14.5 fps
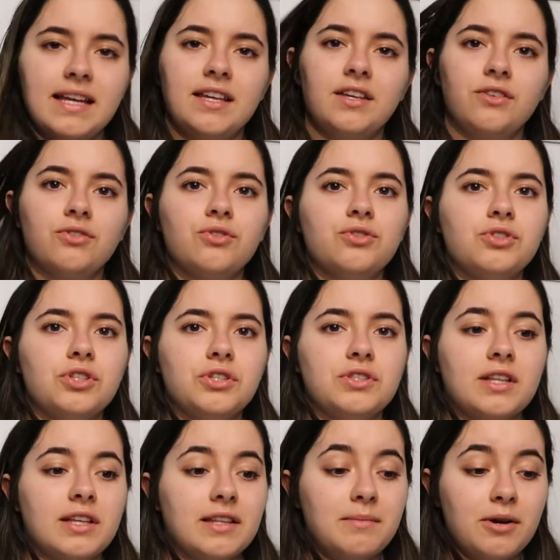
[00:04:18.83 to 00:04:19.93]
I usually use
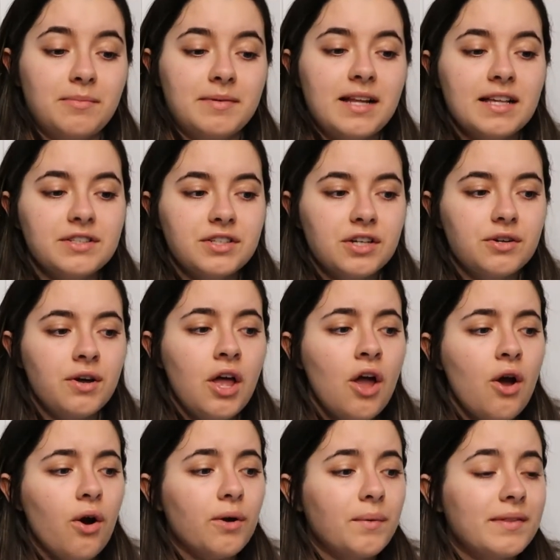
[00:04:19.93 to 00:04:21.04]
like the Mara Badesco,
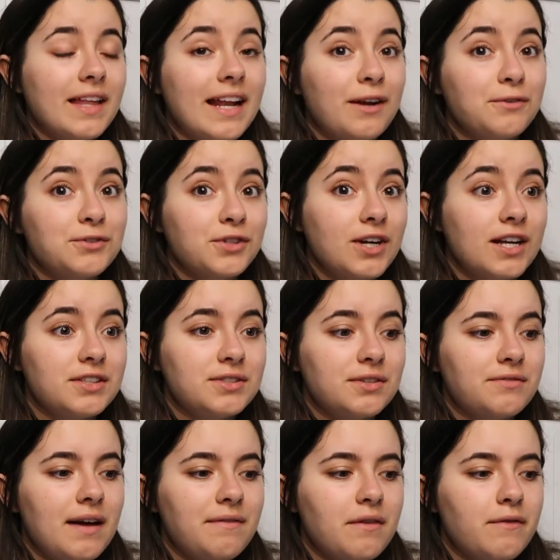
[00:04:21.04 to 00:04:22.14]
or one that I also got into a
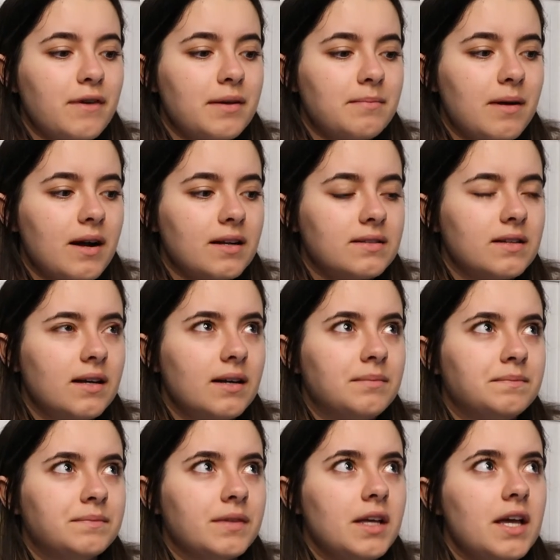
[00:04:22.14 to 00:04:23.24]
FabFitFun box.
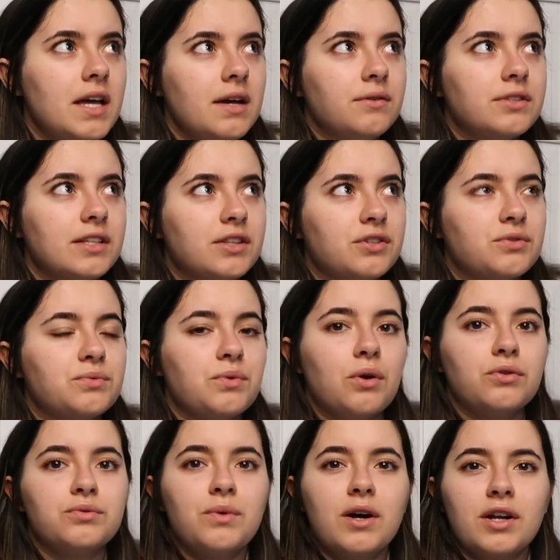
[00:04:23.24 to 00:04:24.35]
It's like this
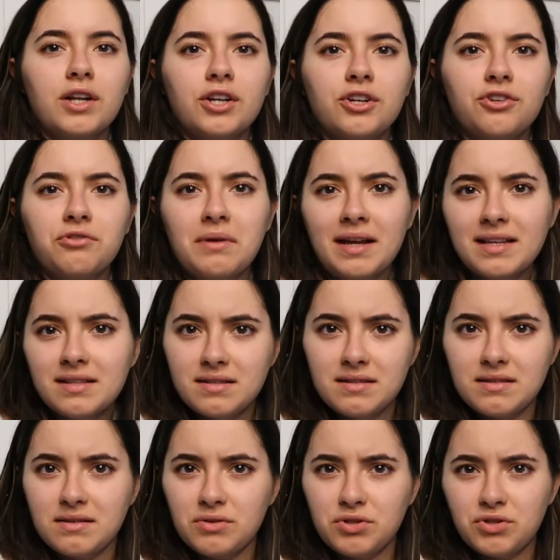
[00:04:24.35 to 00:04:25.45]
rose water,
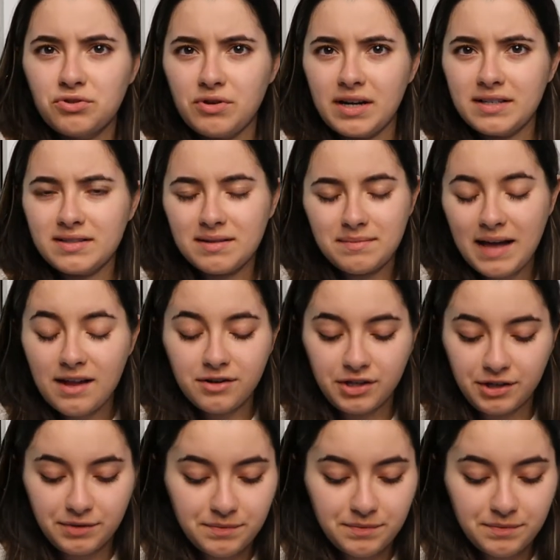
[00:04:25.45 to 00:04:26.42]
Grace, it was Grace something, I don't know.